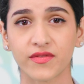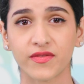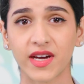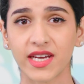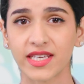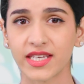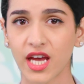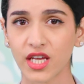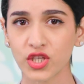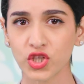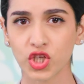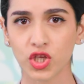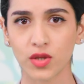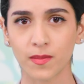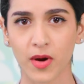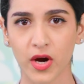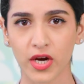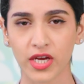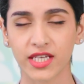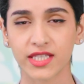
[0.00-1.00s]
financial
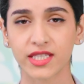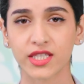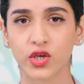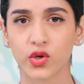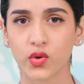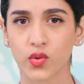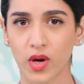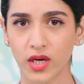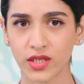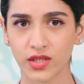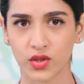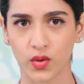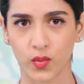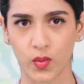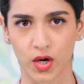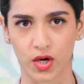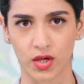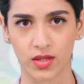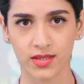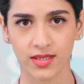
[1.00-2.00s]
markets across the
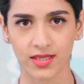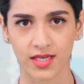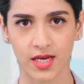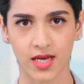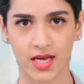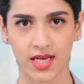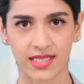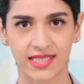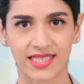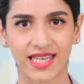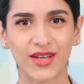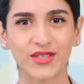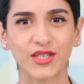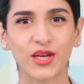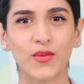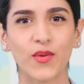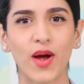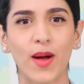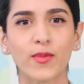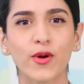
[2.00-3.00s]
world,
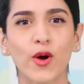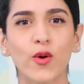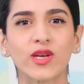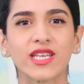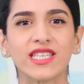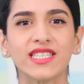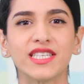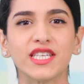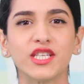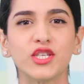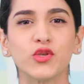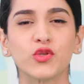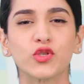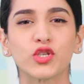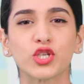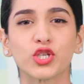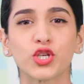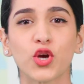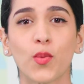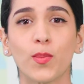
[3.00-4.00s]
Saudi Aramco continued
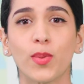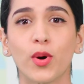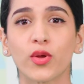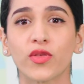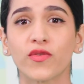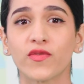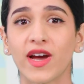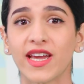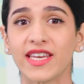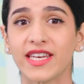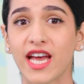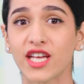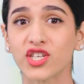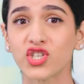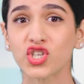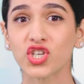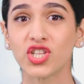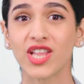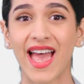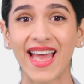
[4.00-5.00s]
to show both
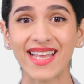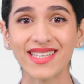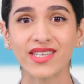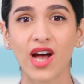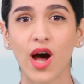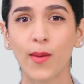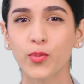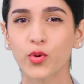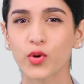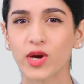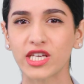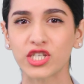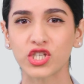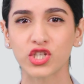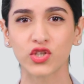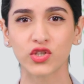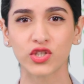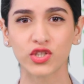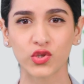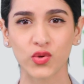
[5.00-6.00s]
financial and
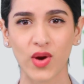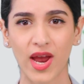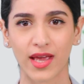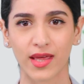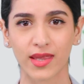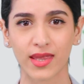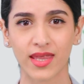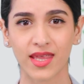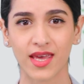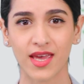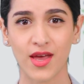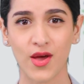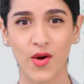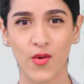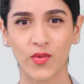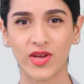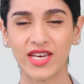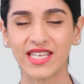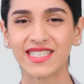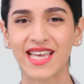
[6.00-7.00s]
operational strength
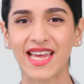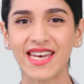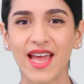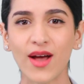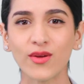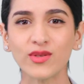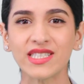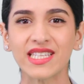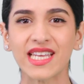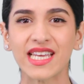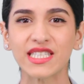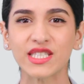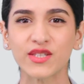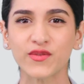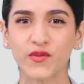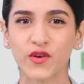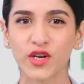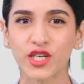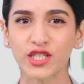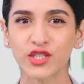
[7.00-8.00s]
when it announced its
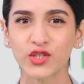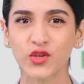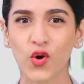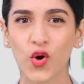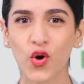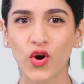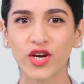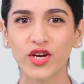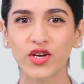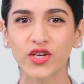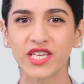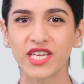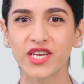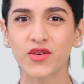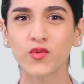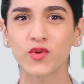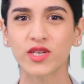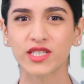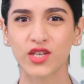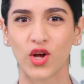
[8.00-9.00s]
first
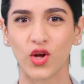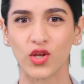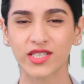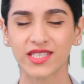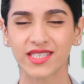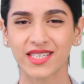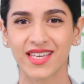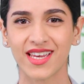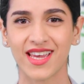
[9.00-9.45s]
quarter-year results.